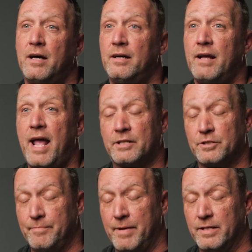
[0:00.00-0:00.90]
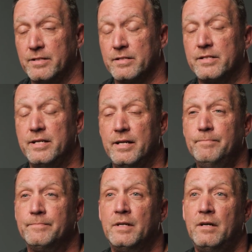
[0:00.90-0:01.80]
uh, Ashley Benz's team
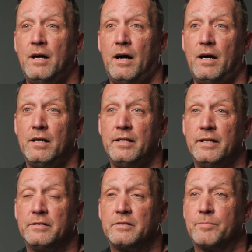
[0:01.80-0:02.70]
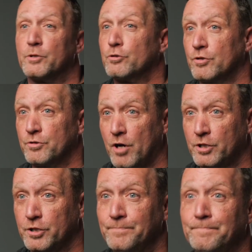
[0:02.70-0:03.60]
uh, in commercial
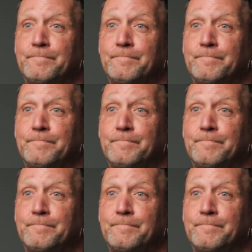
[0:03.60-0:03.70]
construction.